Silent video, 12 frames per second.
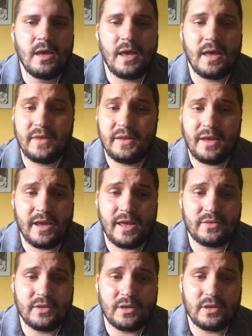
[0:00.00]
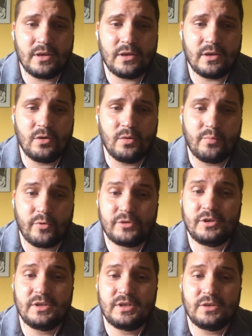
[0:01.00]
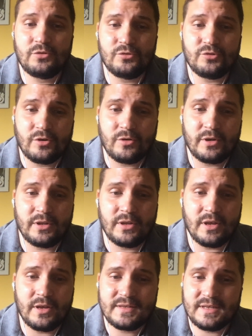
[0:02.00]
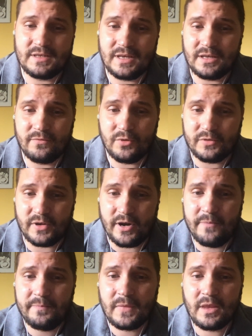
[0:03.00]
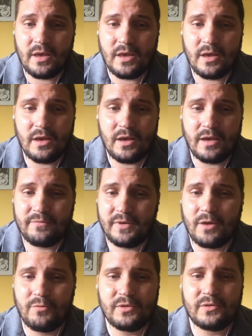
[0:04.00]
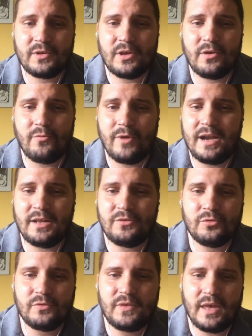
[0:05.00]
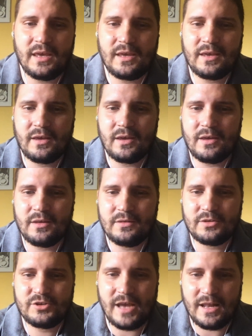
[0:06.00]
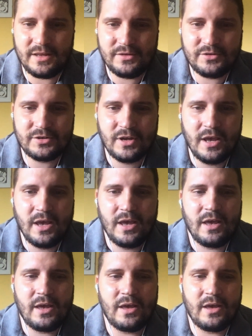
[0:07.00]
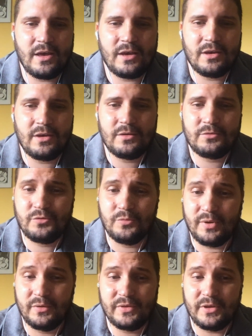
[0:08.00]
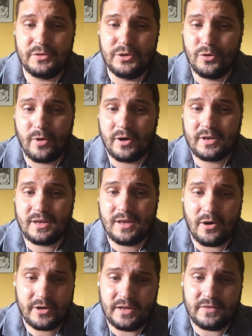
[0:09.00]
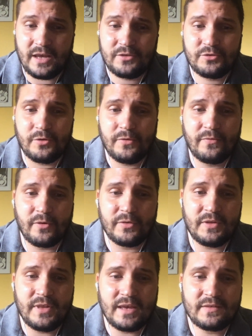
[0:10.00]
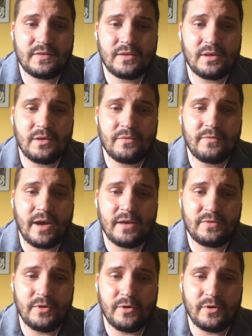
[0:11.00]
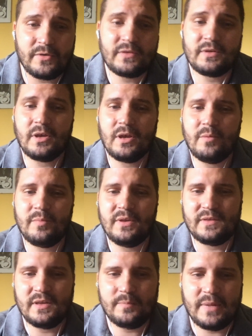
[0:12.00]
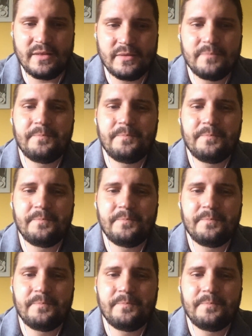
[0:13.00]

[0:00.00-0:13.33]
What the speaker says: And then I had the opportunity to join Zadig Voltaire. I think I was ready to take the challenge to build a new architecture for the next 5 years business plan.